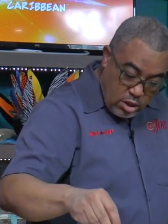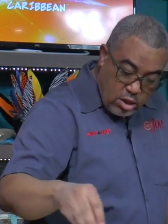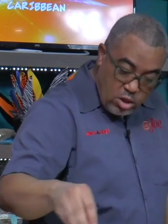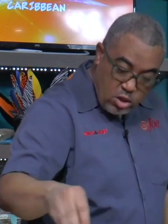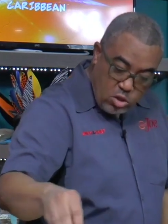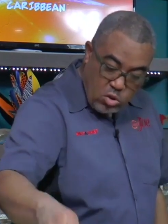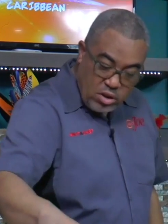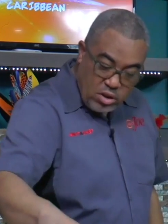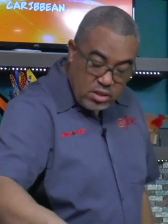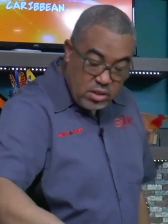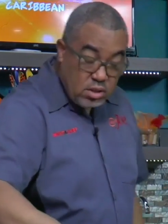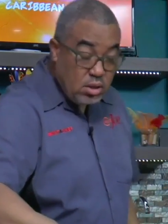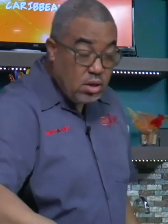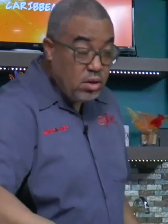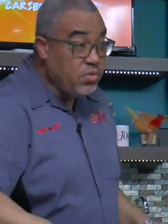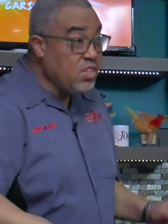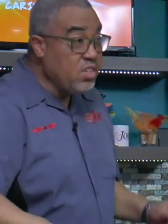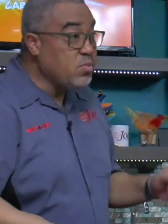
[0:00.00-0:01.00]
You can
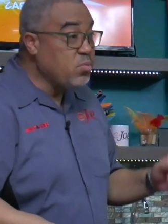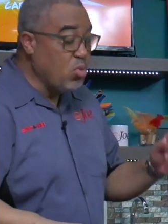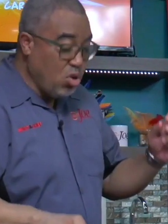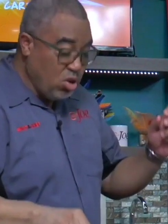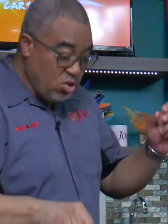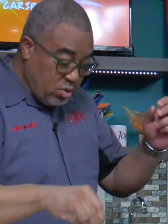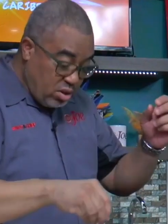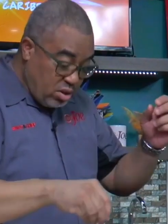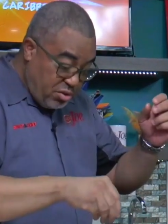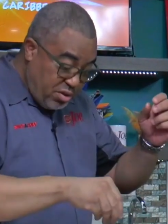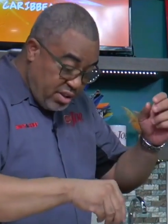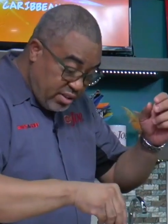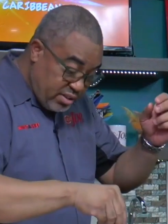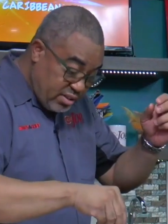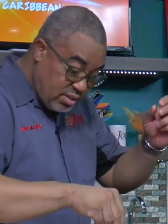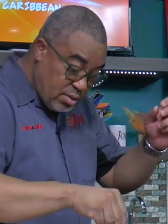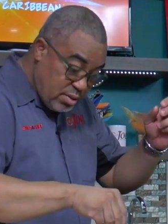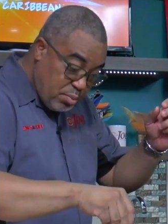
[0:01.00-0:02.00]
serve these balls with a real
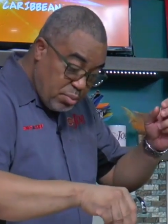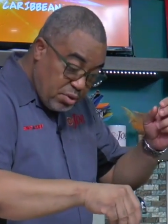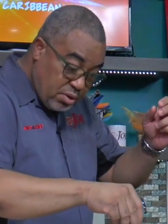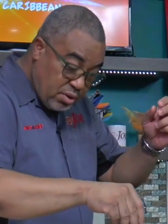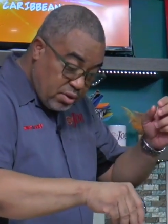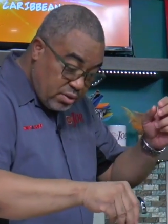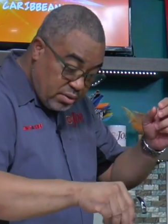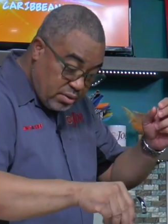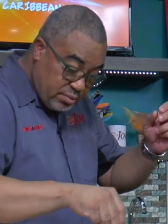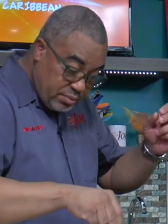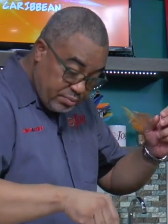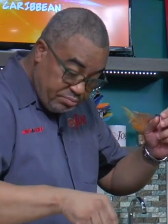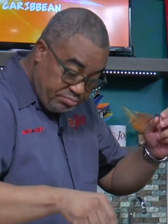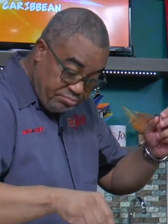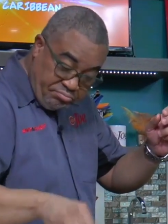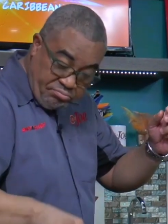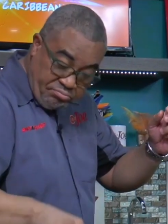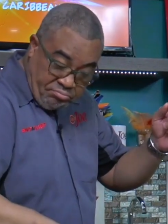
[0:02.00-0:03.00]
simple,
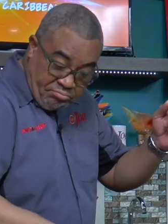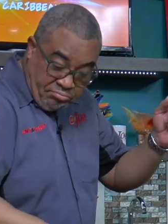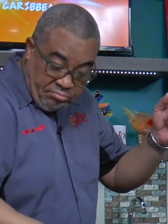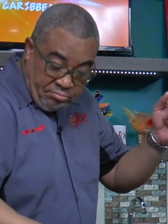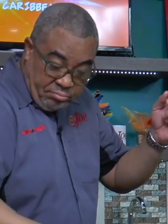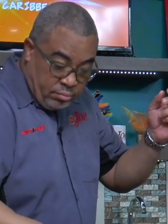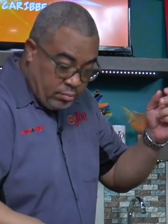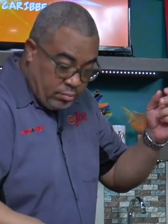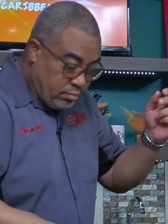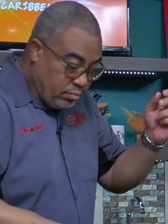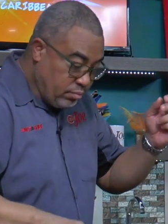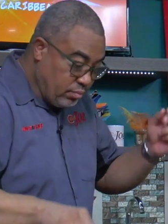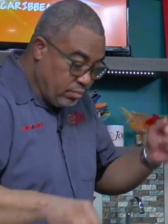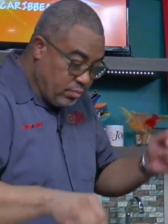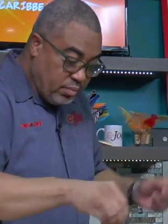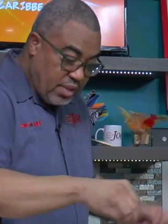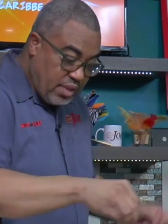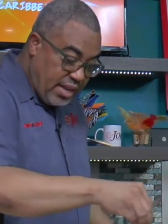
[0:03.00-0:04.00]

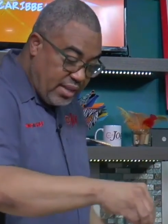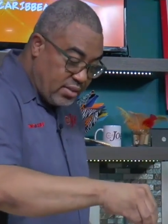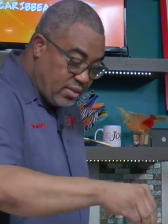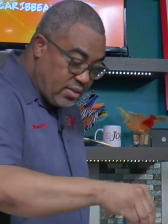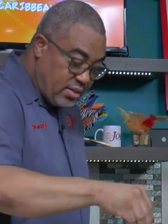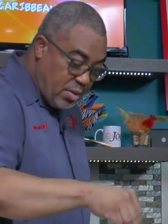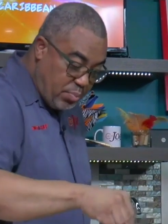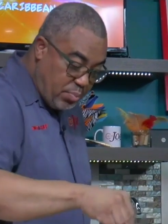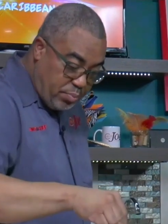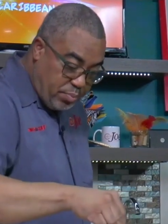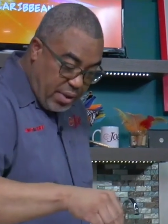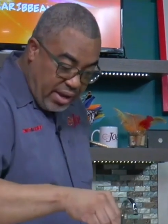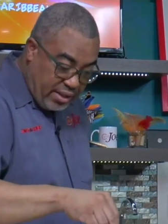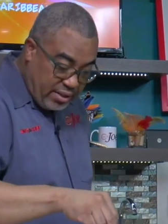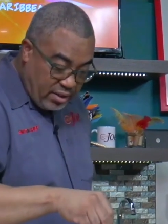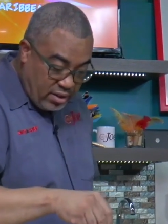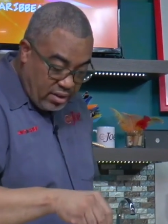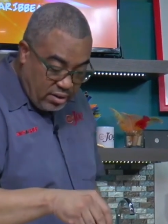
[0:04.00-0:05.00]
nice dip. I did